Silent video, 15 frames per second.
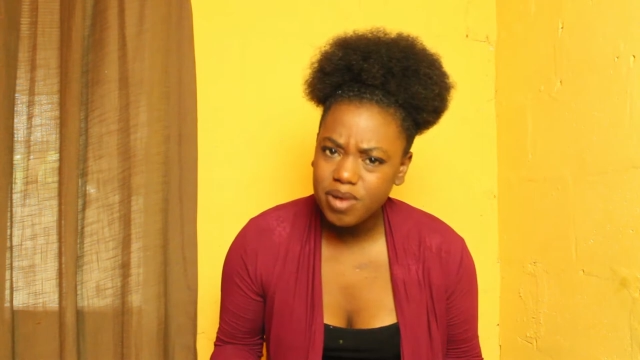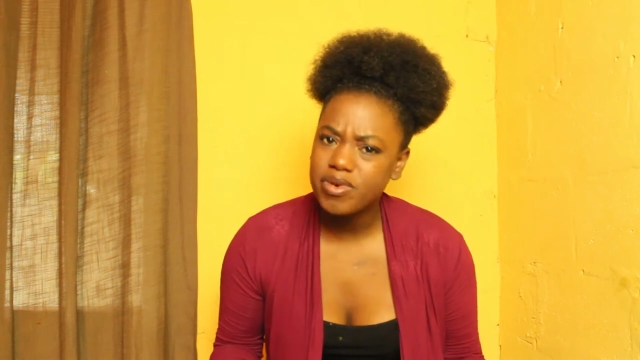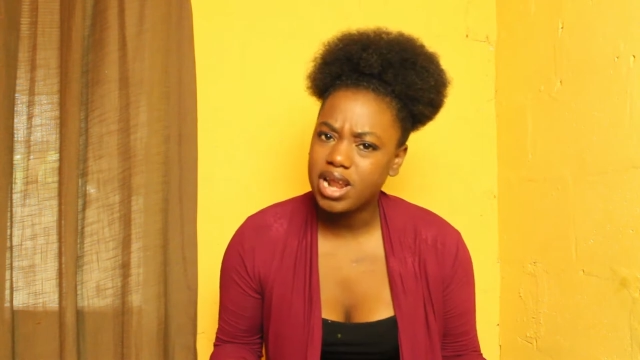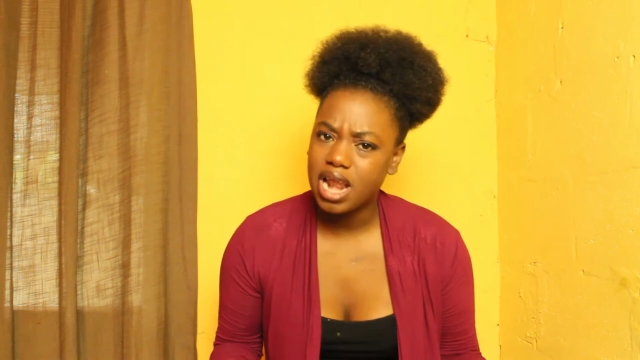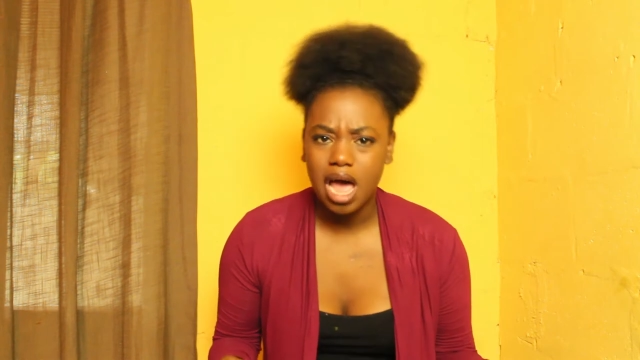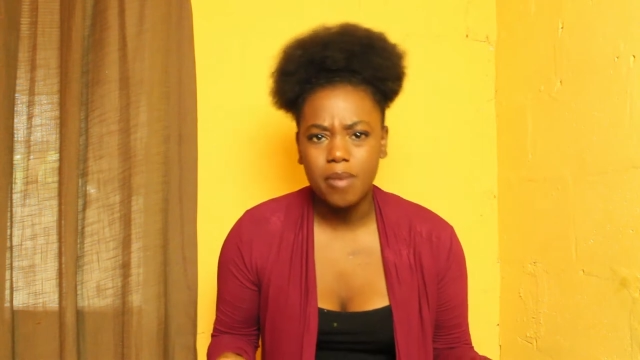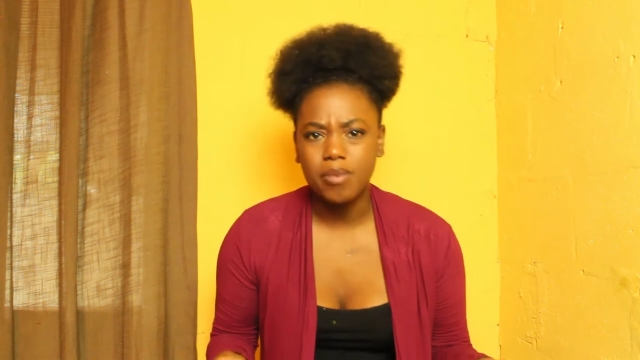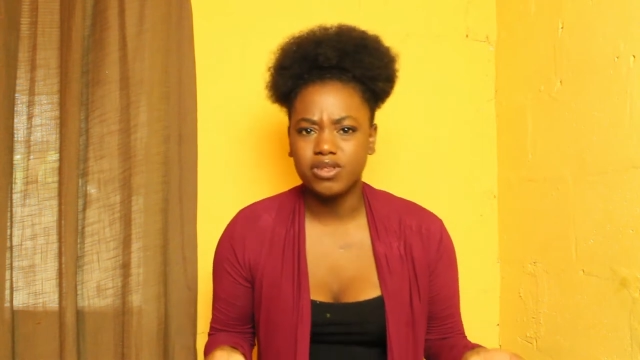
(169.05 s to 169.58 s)

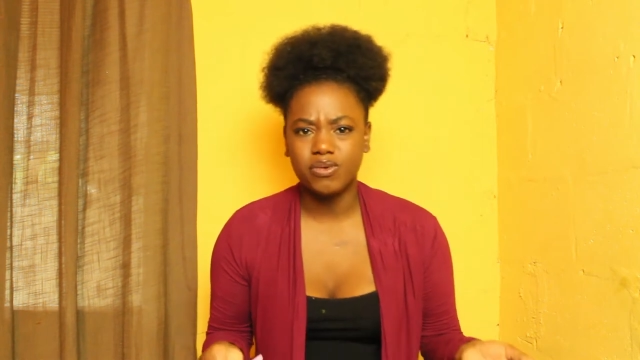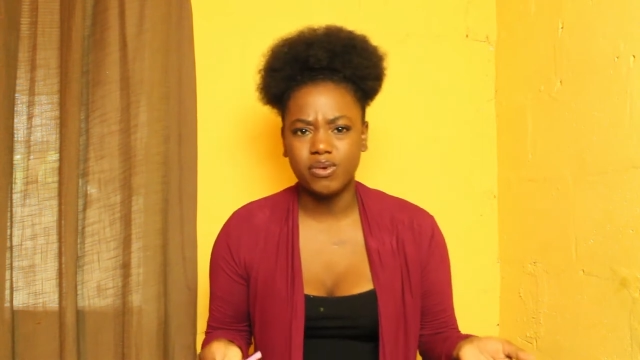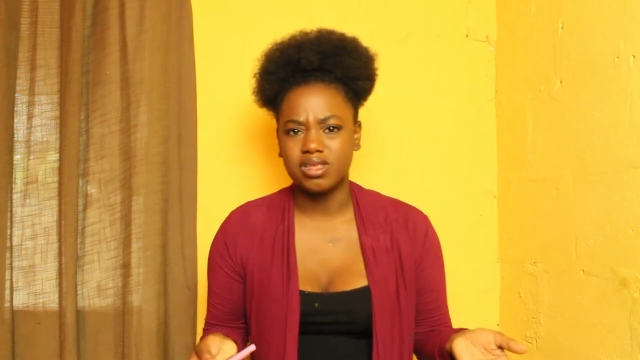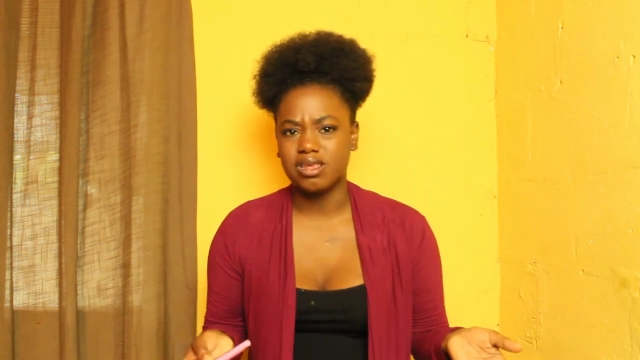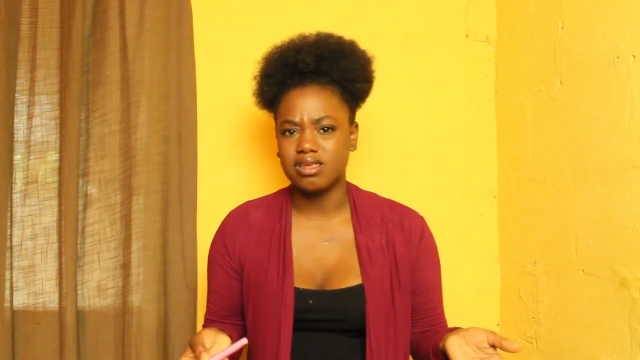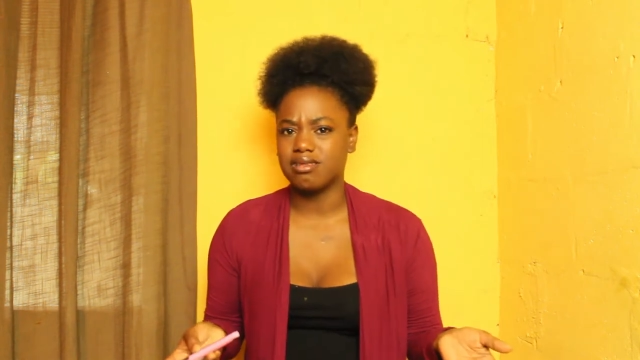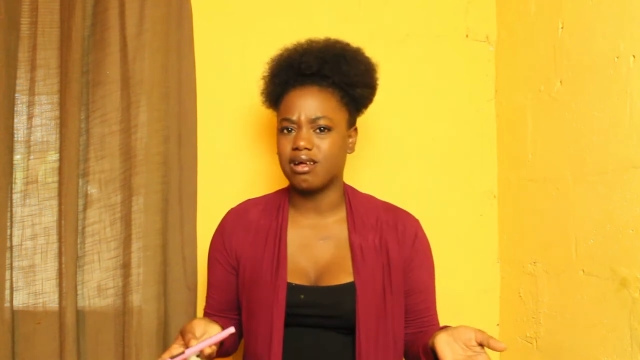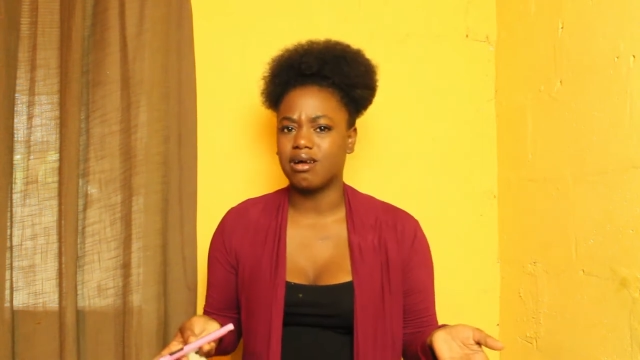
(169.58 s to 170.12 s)
reliable
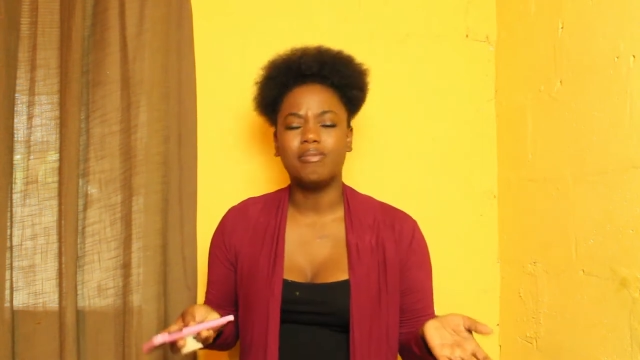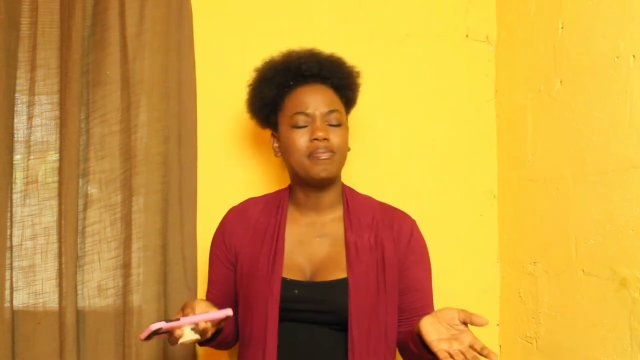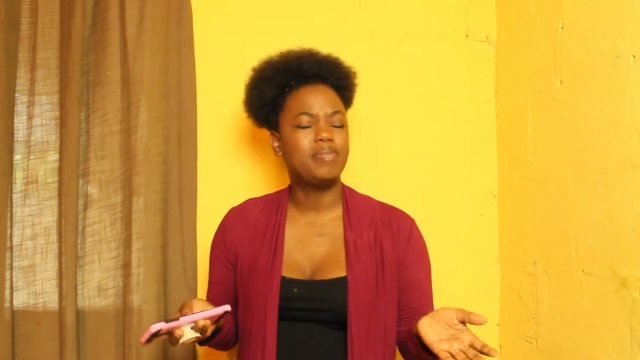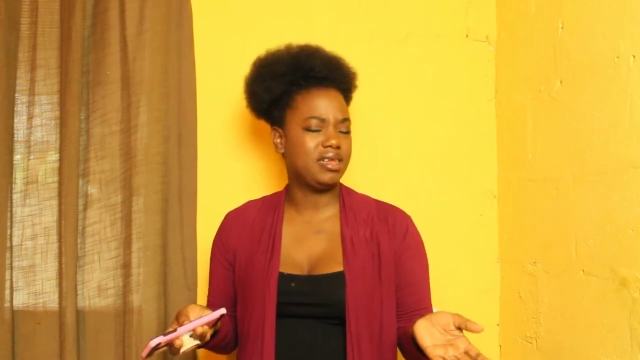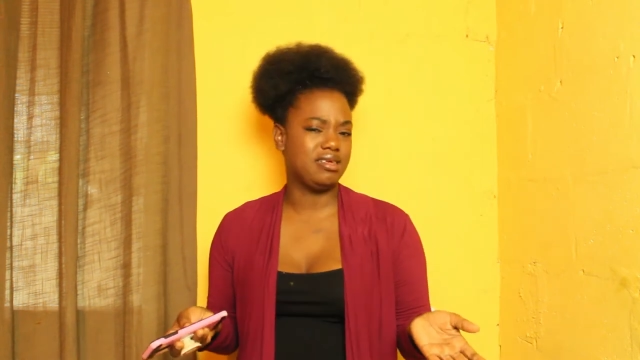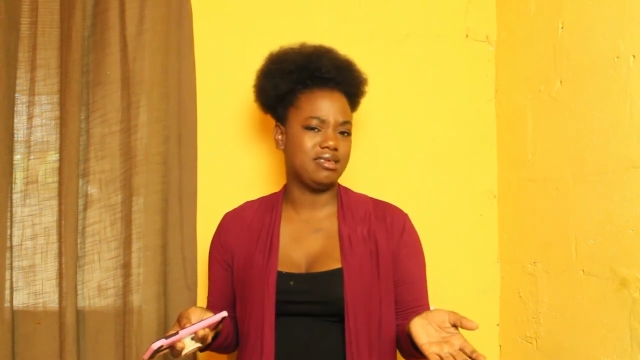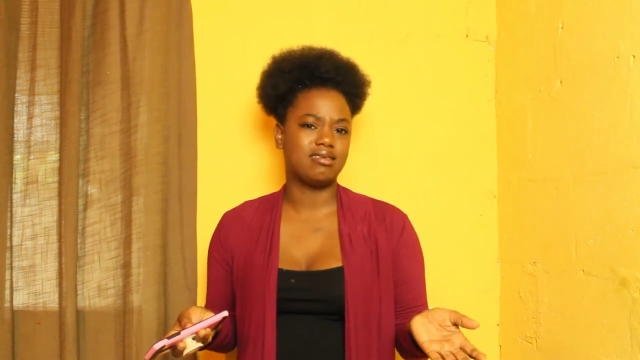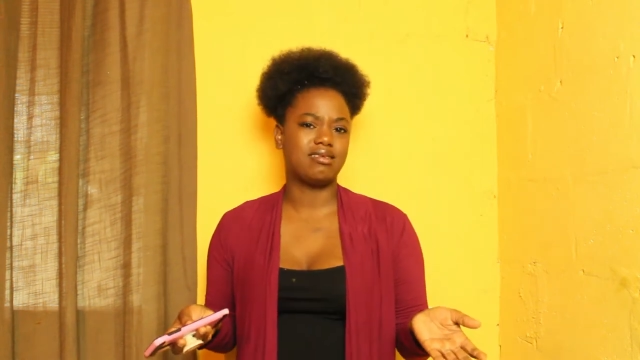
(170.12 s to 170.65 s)
sources now.
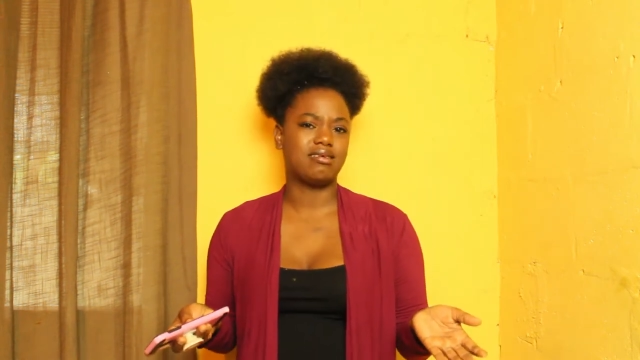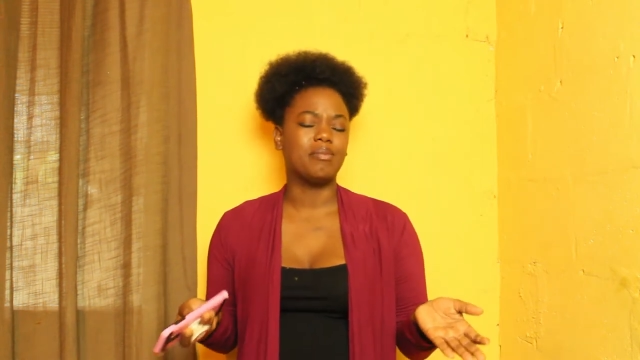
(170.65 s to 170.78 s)
Please.